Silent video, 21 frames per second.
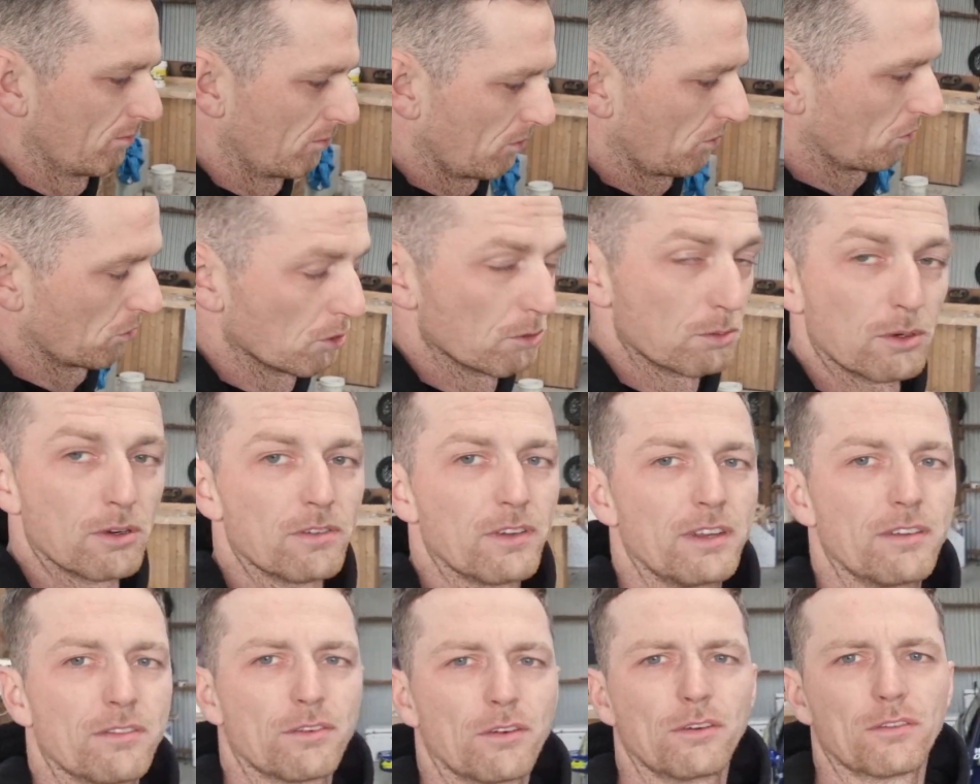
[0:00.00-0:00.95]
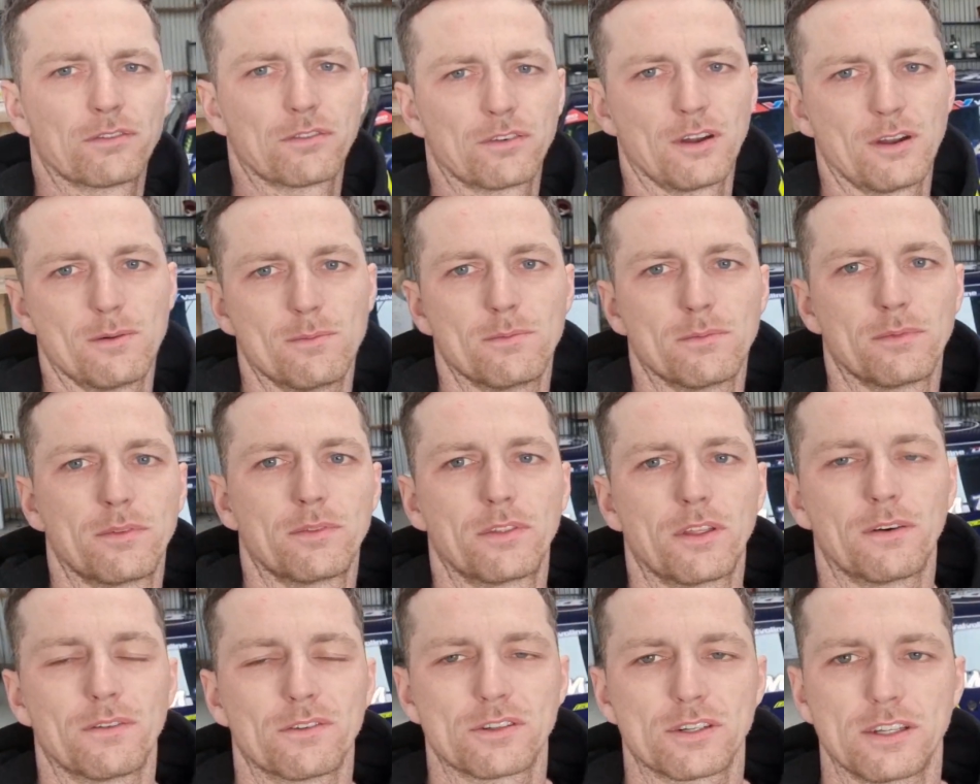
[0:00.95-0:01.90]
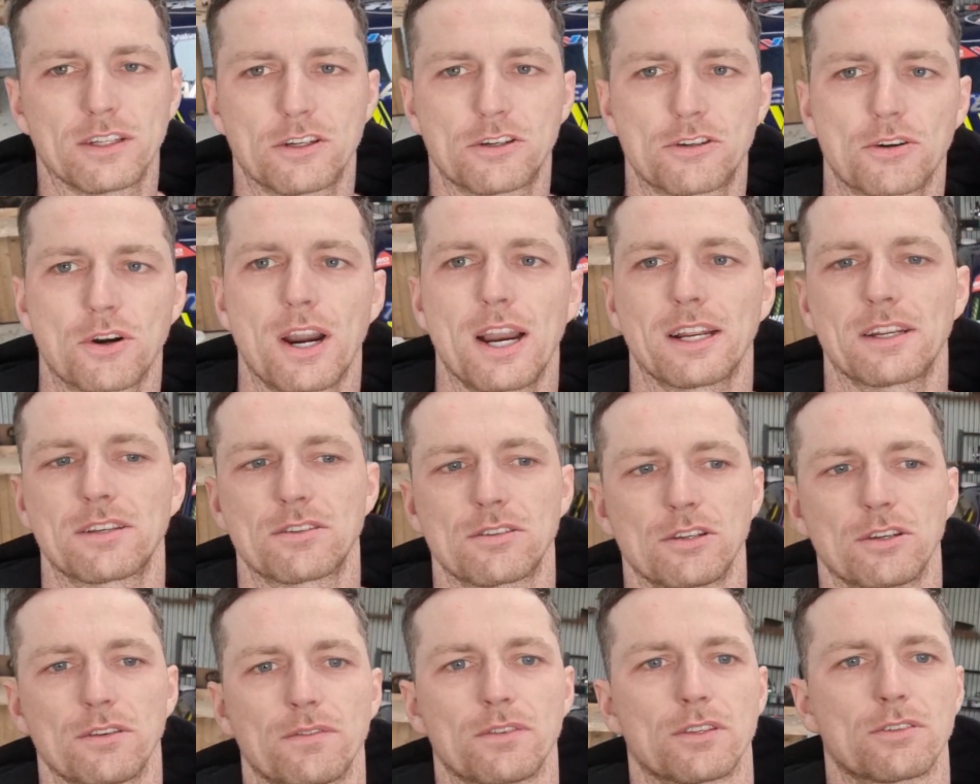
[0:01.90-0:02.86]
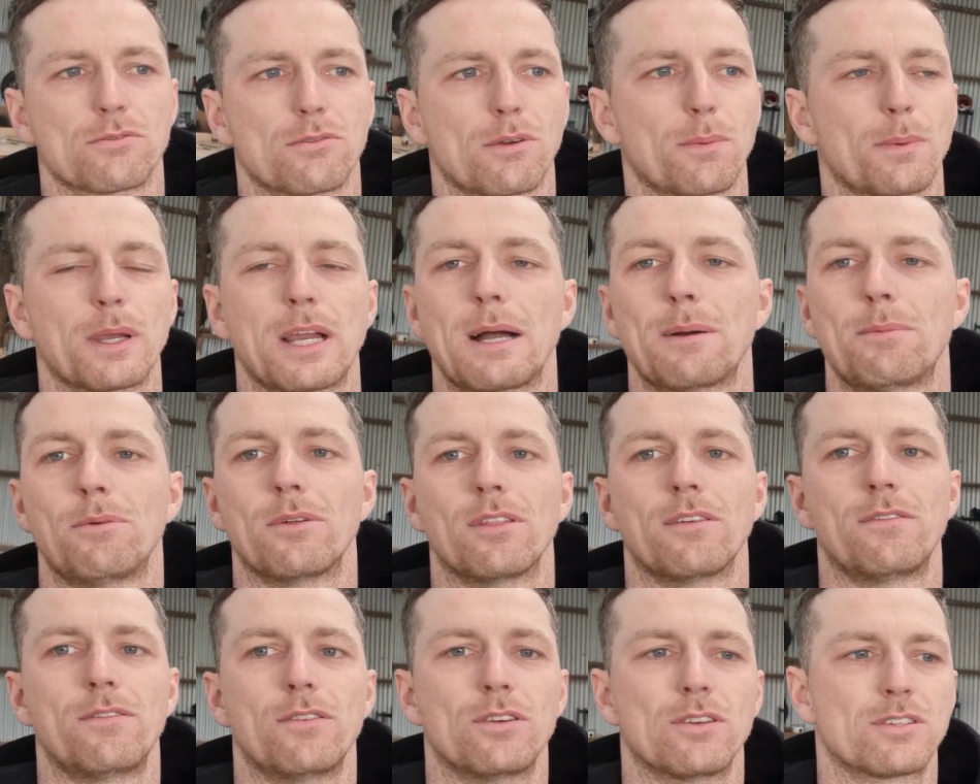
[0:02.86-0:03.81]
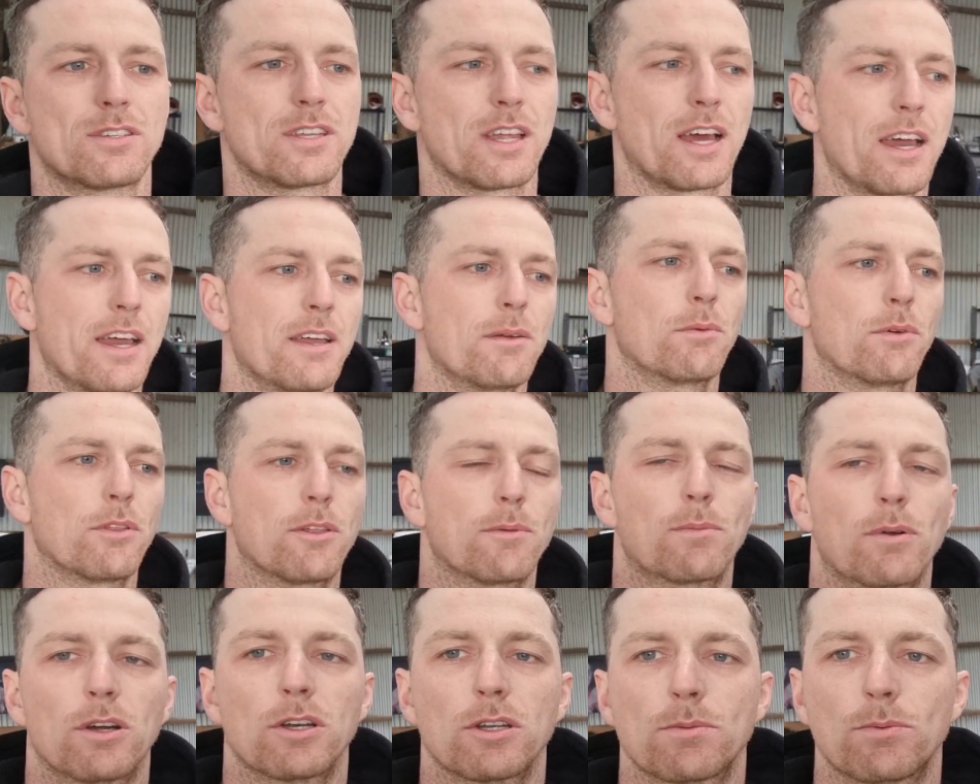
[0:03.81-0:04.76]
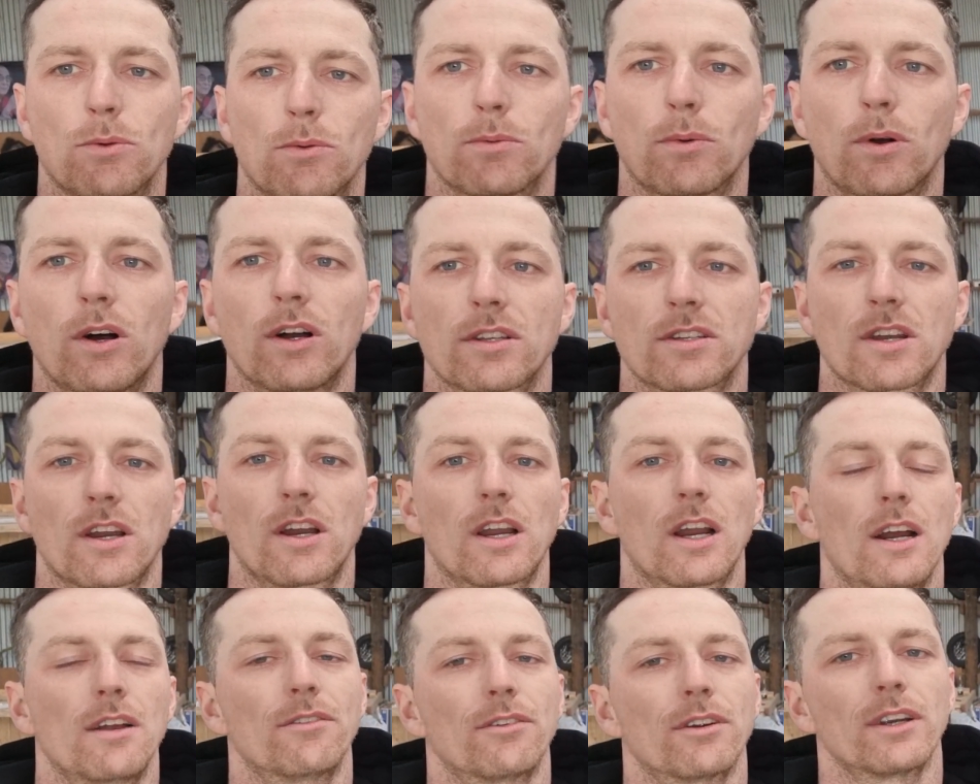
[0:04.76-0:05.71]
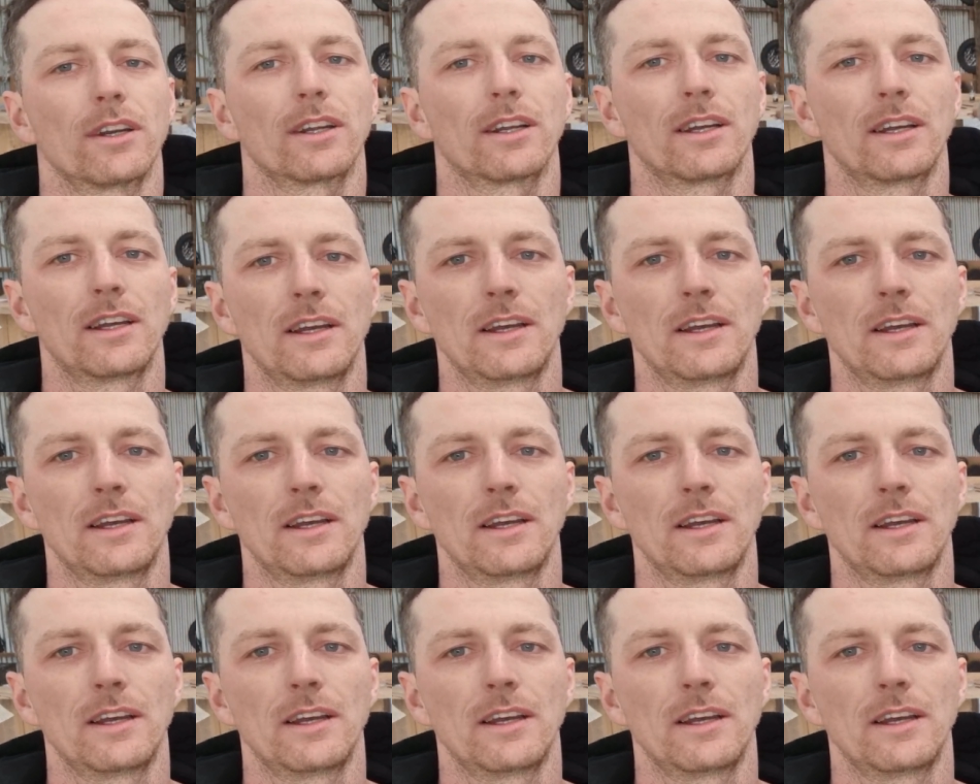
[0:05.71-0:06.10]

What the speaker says: super eventful. From obviously the track surface ripping up on the first day with the Pro Sport wires going over it,